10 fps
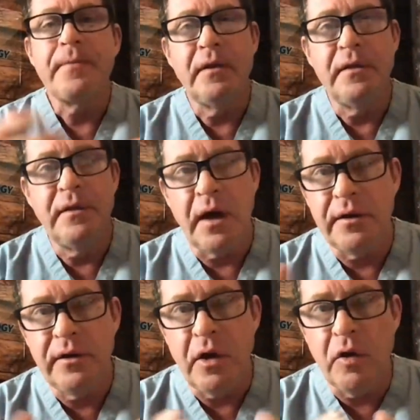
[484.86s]
Not
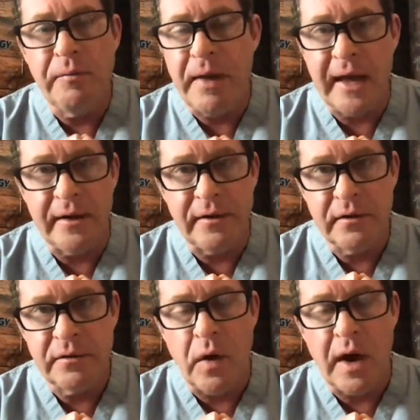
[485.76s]
no men.
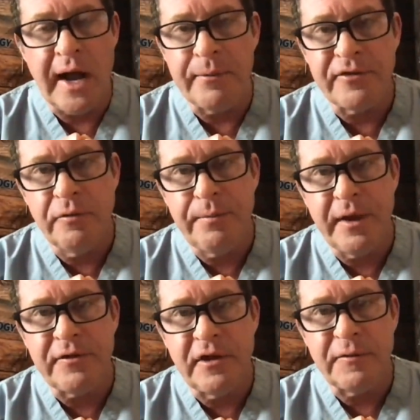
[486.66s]
Why I'm so
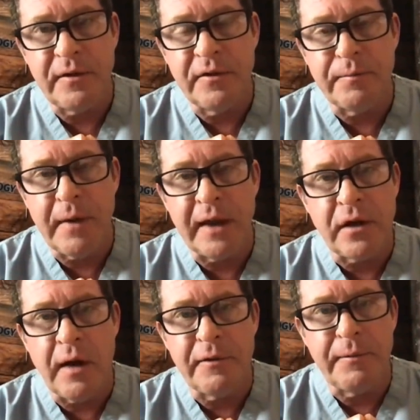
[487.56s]
busy is because men
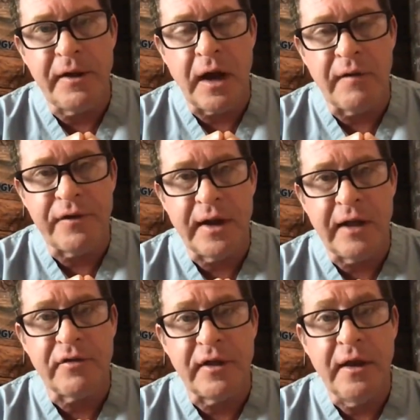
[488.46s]
come to me
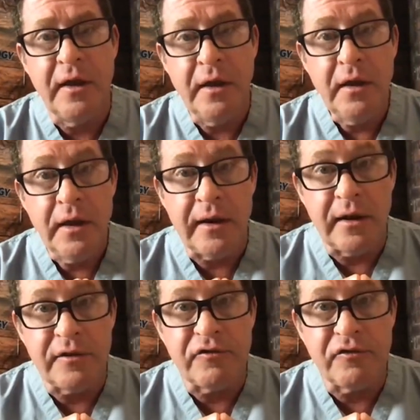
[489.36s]
confidentially, and
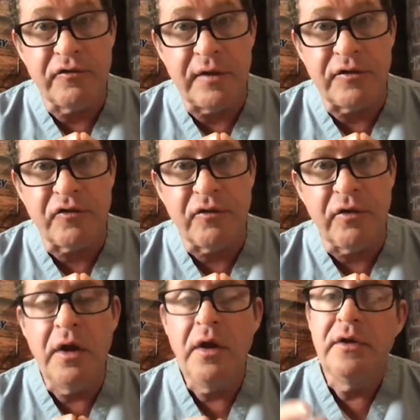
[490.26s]
it's it's
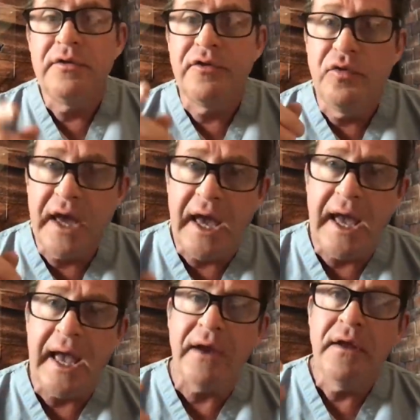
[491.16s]
true. You
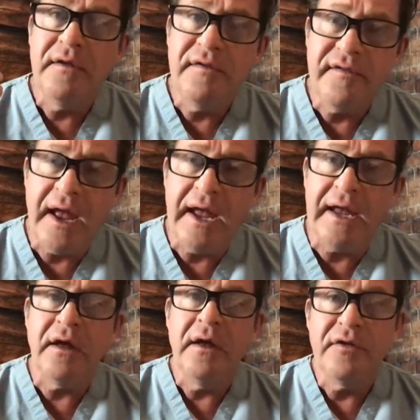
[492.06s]
can't
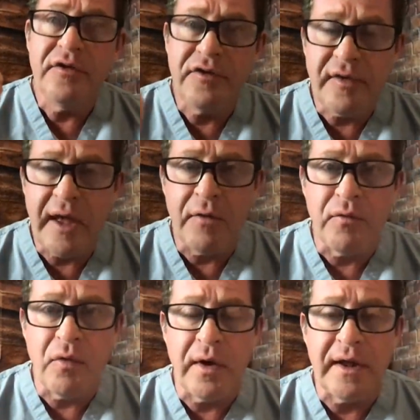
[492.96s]
take
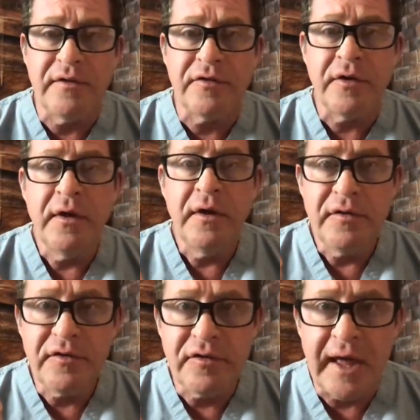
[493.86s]
steroids
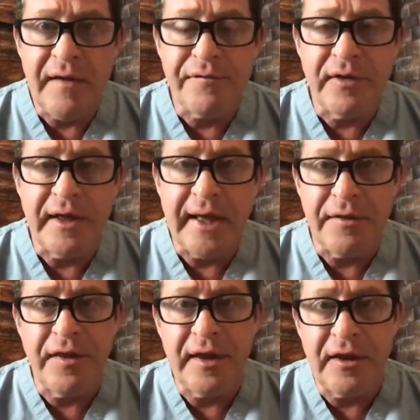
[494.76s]
safely
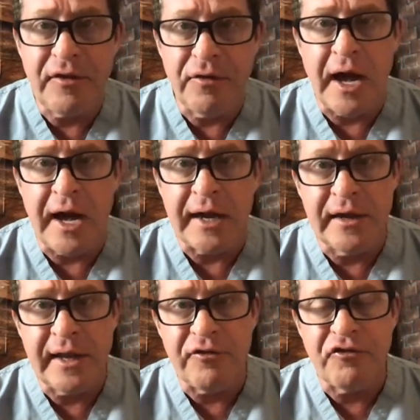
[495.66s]
and think you're not going
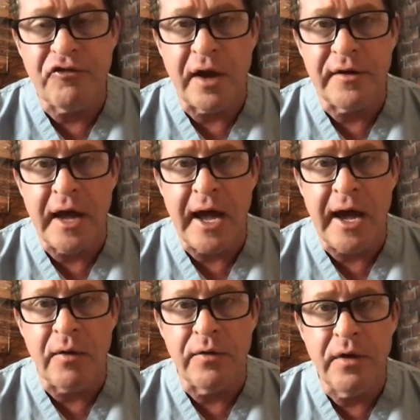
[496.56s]
to get shut
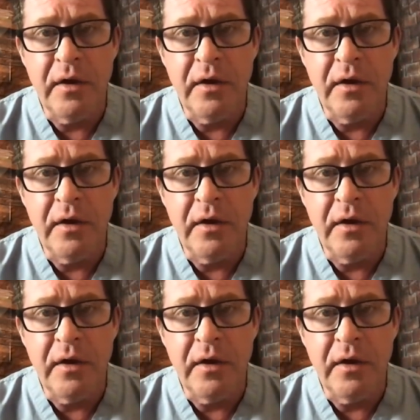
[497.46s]
down.